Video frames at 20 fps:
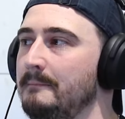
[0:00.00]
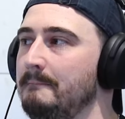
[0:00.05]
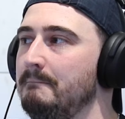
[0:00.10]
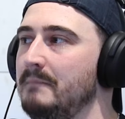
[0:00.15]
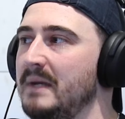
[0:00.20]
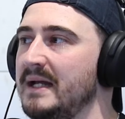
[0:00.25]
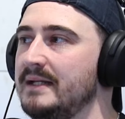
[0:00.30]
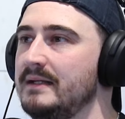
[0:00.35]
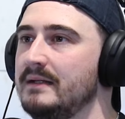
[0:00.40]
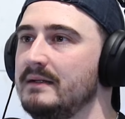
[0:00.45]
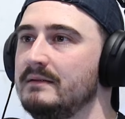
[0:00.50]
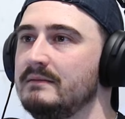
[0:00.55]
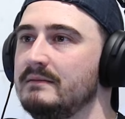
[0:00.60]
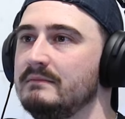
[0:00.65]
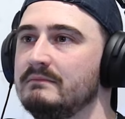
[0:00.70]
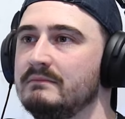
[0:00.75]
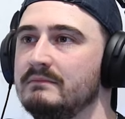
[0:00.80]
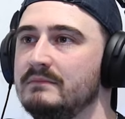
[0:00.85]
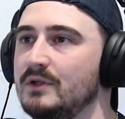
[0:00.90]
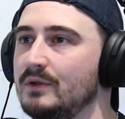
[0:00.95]
Making
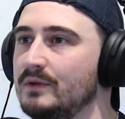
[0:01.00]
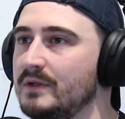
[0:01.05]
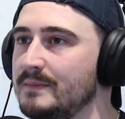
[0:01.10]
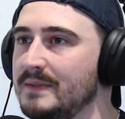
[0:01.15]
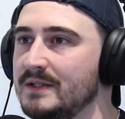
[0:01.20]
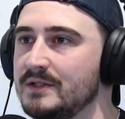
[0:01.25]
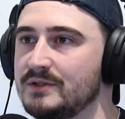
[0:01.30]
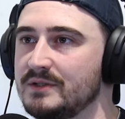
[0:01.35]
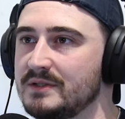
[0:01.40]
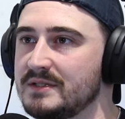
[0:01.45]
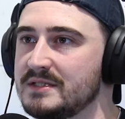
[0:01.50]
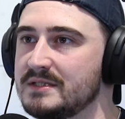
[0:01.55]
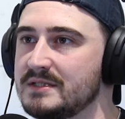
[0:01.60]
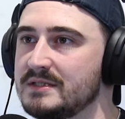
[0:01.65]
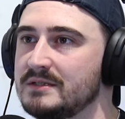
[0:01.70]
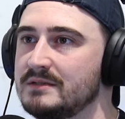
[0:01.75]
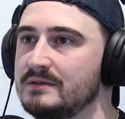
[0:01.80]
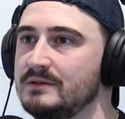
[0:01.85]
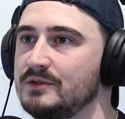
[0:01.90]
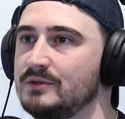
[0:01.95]

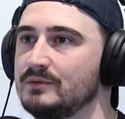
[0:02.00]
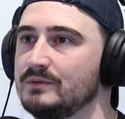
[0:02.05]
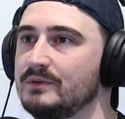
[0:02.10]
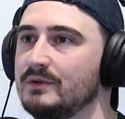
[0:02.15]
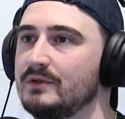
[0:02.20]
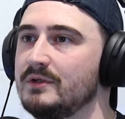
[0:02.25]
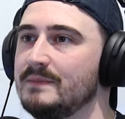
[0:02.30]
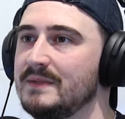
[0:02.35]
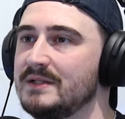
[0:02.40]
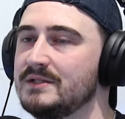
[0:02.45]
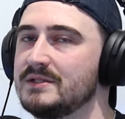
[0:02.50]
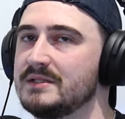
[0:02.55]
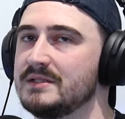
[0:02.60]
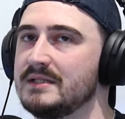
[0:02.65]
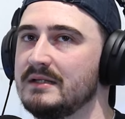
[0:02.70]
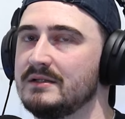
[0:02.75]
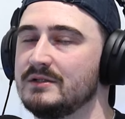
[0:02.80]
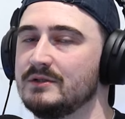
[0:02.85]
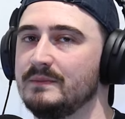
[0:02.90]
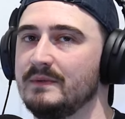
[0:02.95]
documentaries, short documentaries,
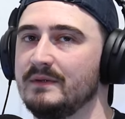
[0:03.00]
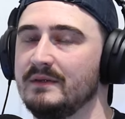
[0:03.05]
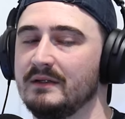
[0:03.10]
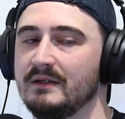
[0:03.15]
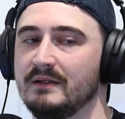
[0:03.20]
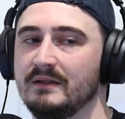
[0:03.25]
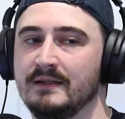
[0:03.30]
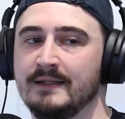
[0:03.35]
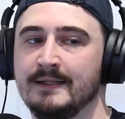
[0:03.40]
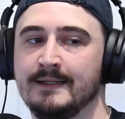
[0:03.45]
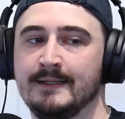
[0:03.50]
that type of thing.